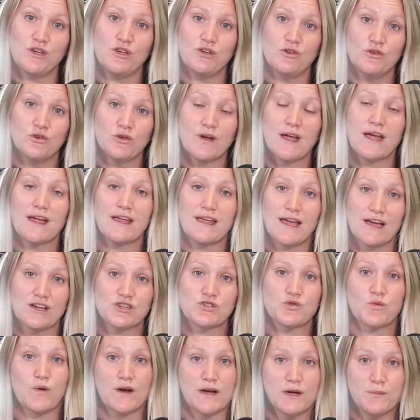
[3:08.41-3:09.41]
you can
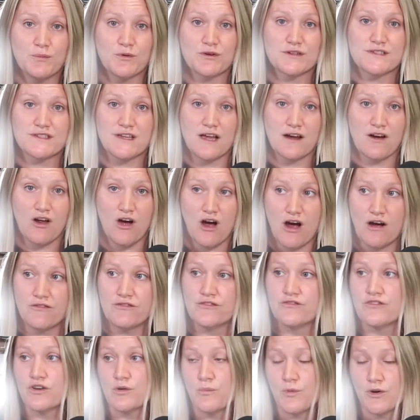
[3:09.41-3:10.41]
get 20%
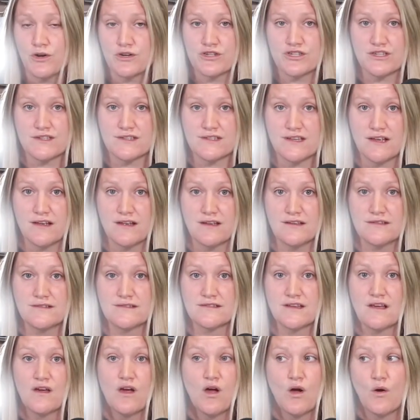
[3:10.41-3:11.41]
off of your
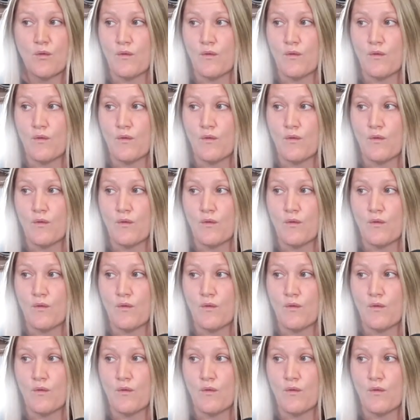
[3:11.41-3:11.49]
purchases,